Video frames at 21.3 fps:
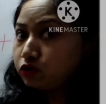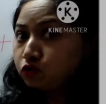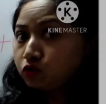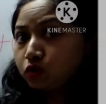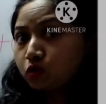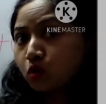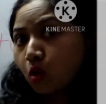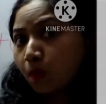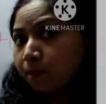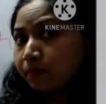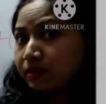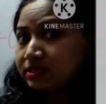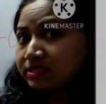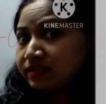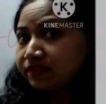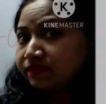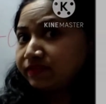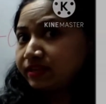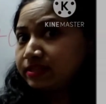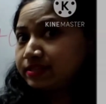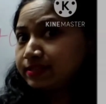took copper
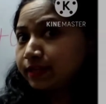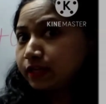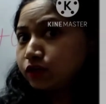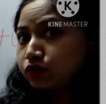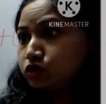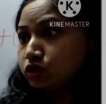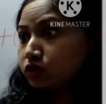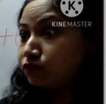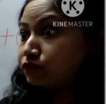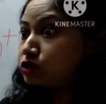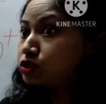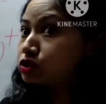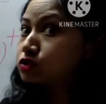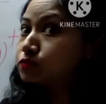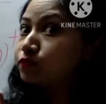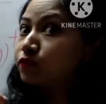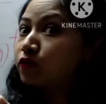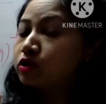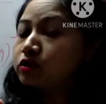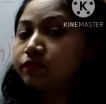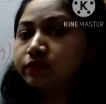sulfate solution, which
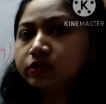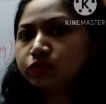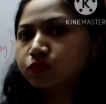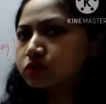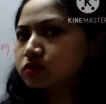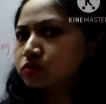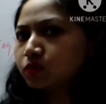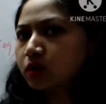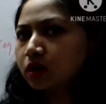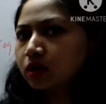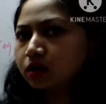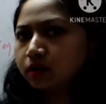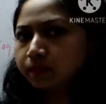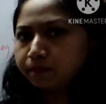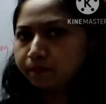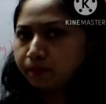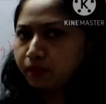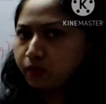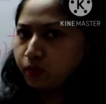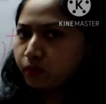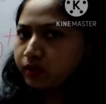was what?
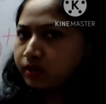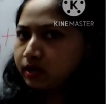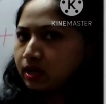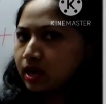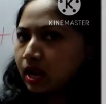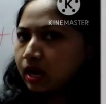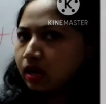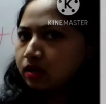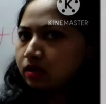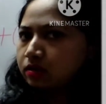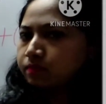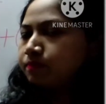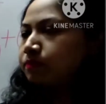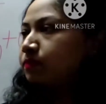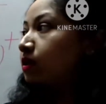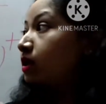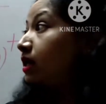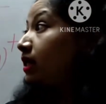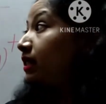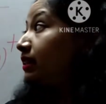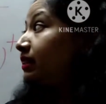Blue in color.
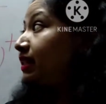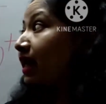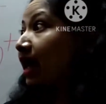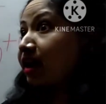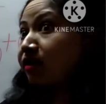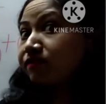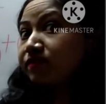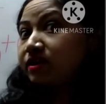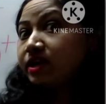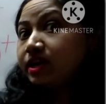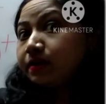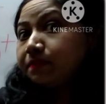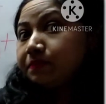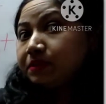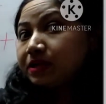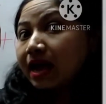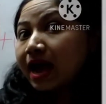Then we dipped